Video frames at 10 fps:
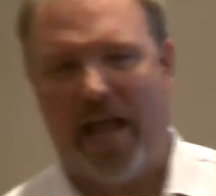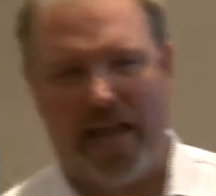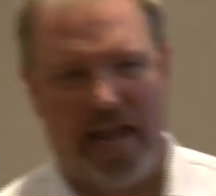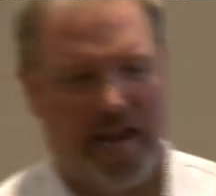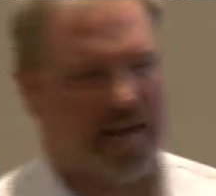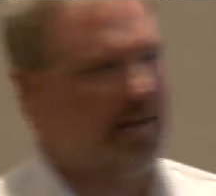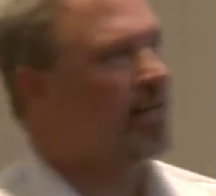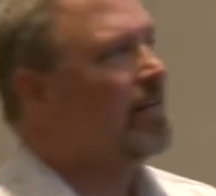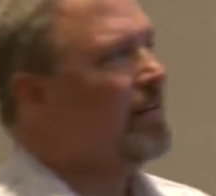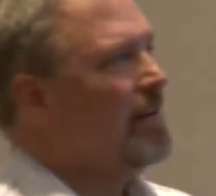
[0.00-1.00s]
I hate it.
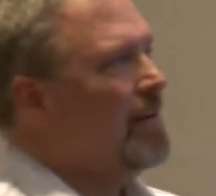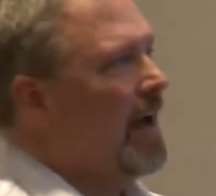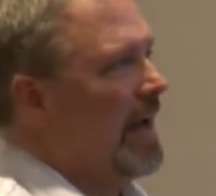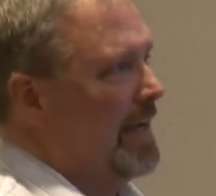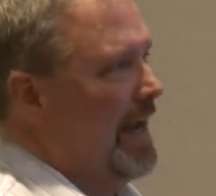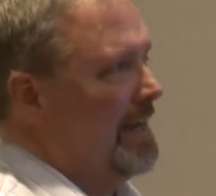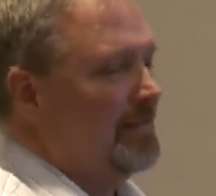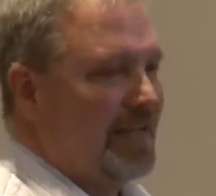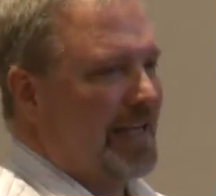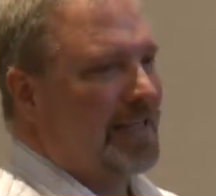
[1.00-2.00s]
I
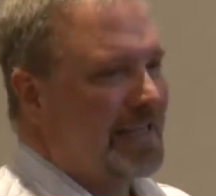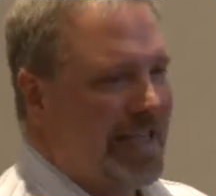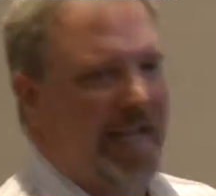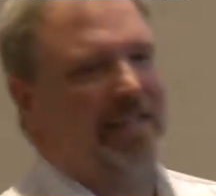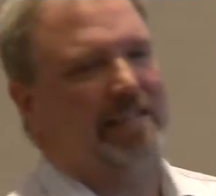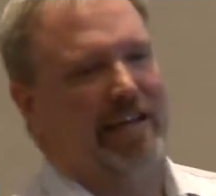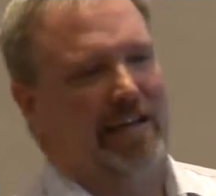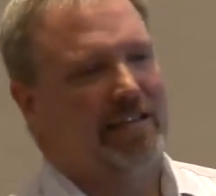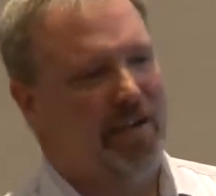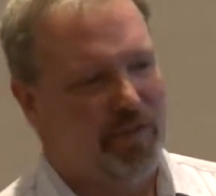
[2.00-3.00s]
can't stand it,
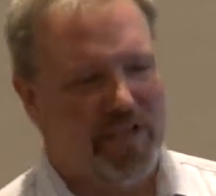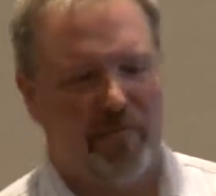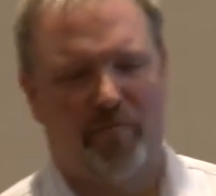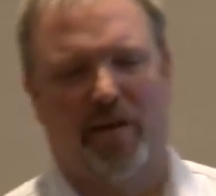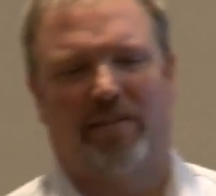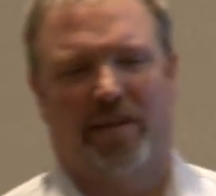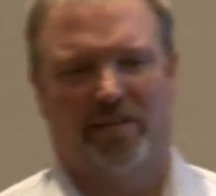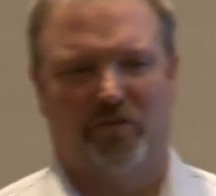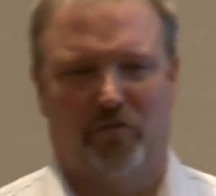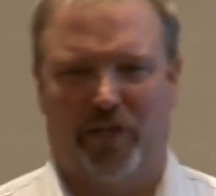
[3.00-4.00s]
because every time I've been in that
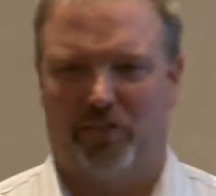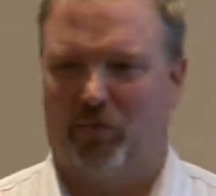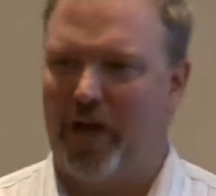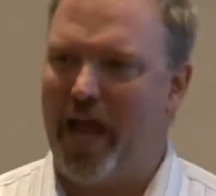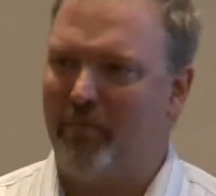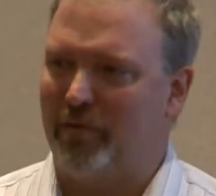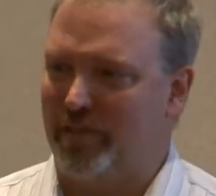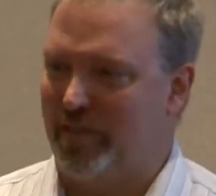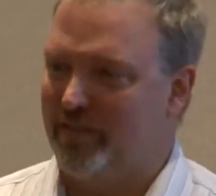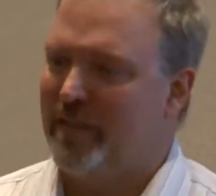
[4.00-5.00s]
situation, what happens
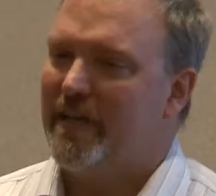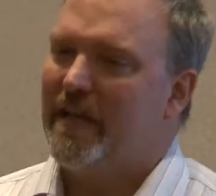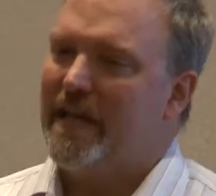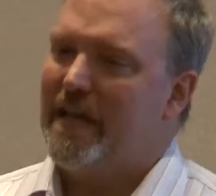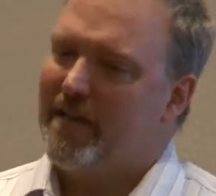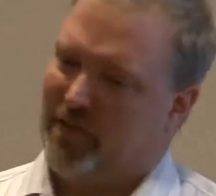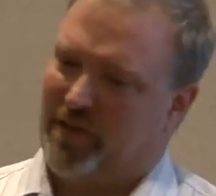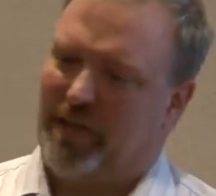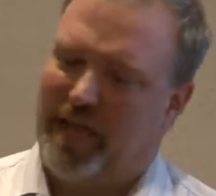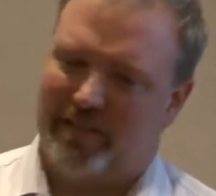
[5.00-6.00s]
is, if the
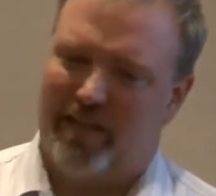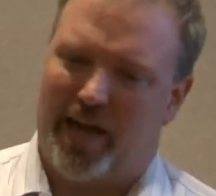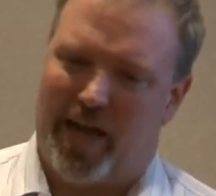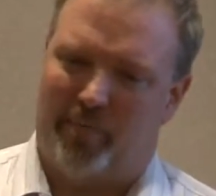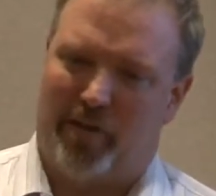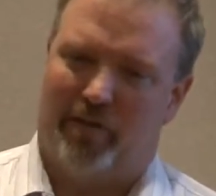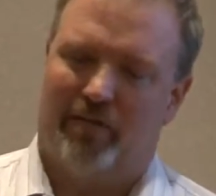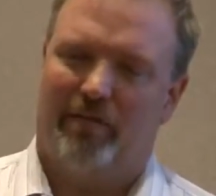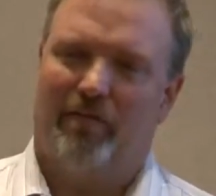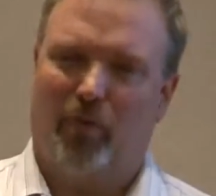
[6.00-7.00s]
client's not happy,
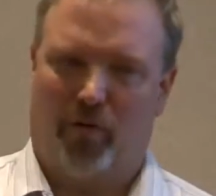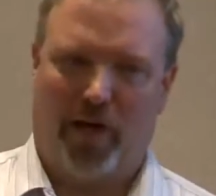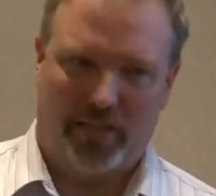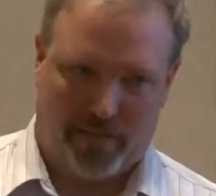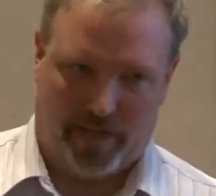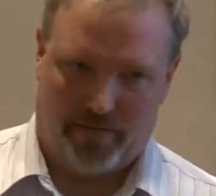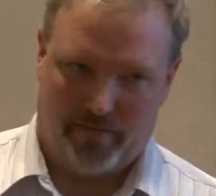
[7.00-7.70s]
what do I say?